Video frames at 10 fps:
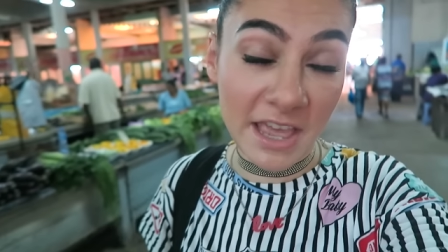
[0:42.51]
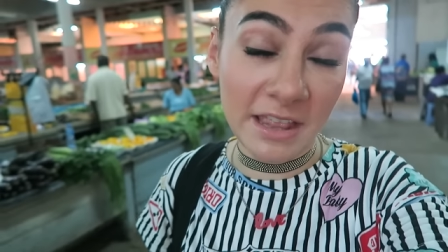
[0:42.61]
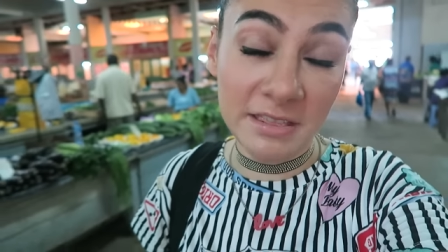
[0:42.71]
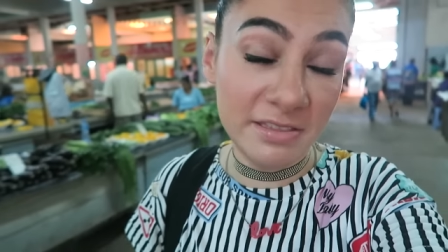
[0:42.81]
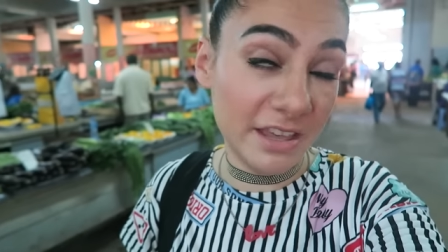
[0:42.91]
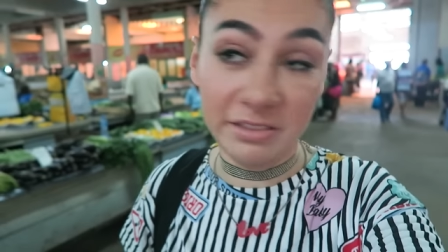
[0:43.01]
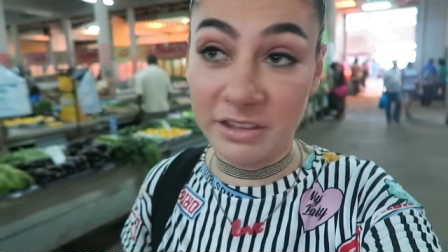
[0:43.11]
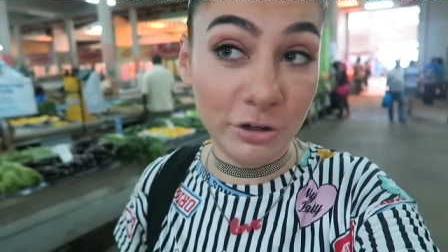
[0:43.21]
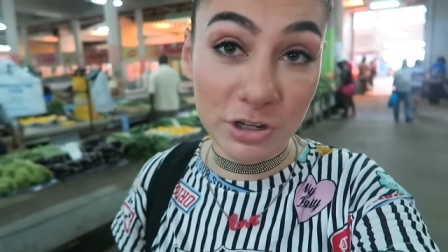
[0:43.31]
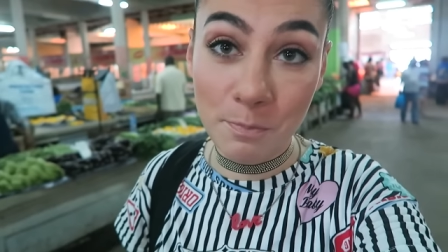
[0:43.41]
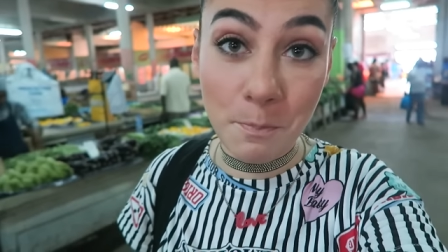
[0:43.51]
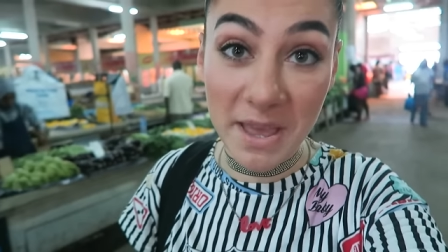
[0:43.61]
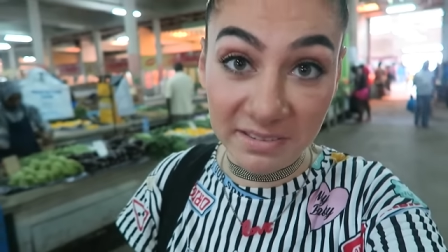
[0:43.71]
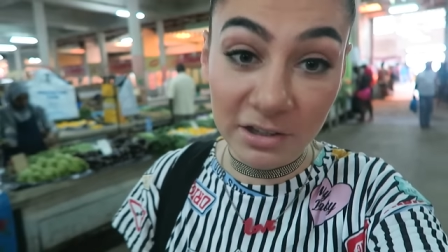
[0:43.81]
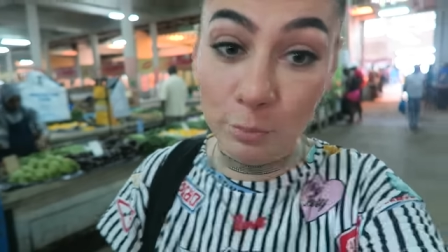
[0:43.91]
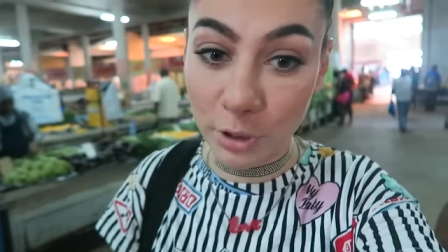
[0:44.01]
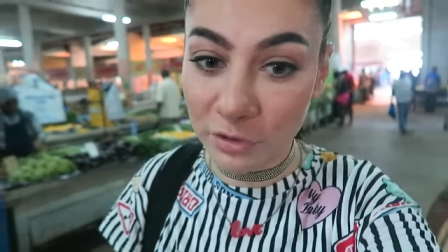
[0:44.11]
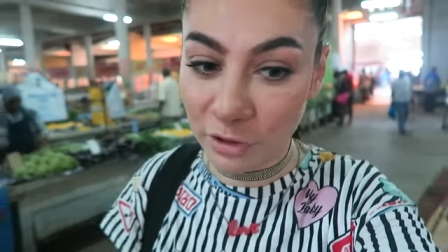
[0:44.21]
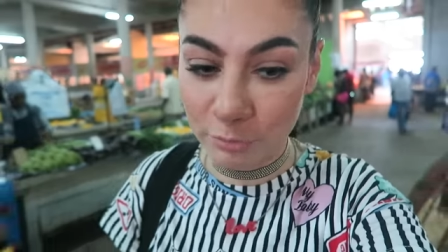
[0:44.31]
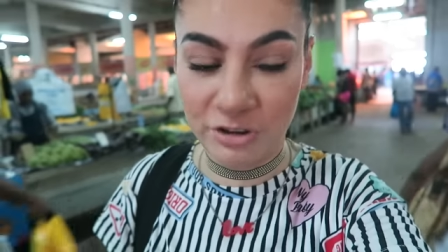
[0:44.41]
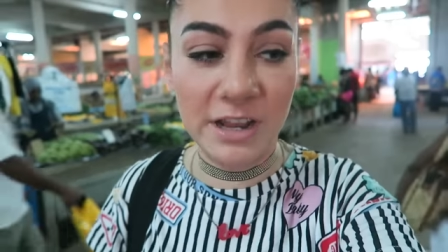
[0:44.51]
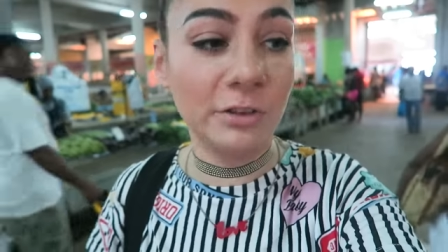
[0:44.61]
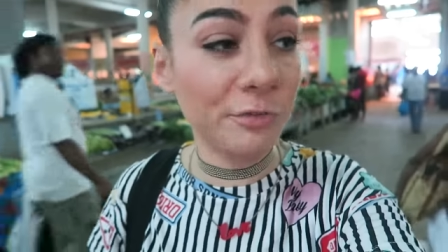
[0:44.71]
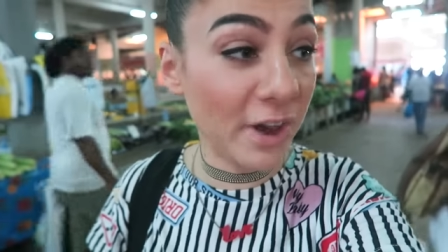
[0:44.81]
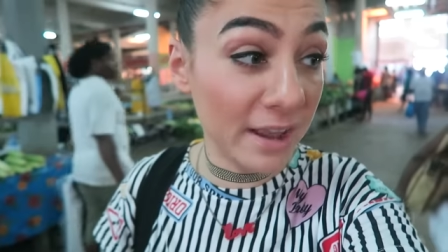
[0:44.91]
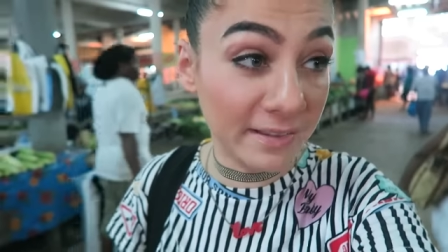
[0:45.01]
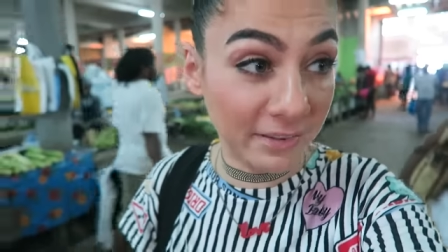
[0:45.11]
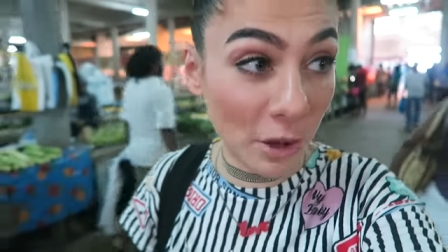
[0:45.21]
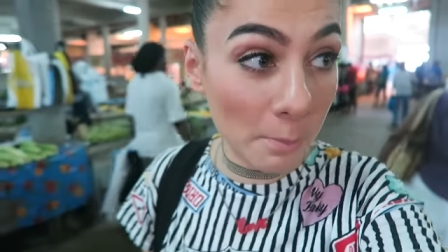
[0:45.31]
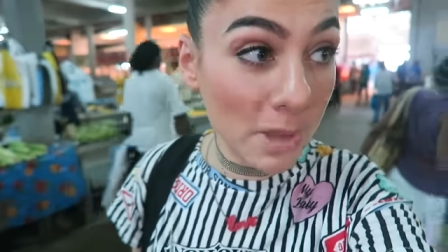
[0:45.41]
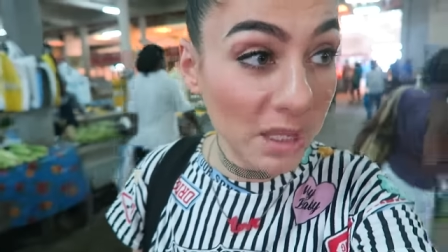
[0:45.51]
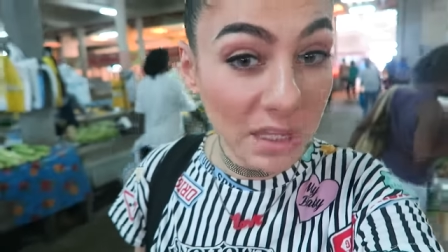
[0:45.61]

and that they are the best in the world so I'm trying to find some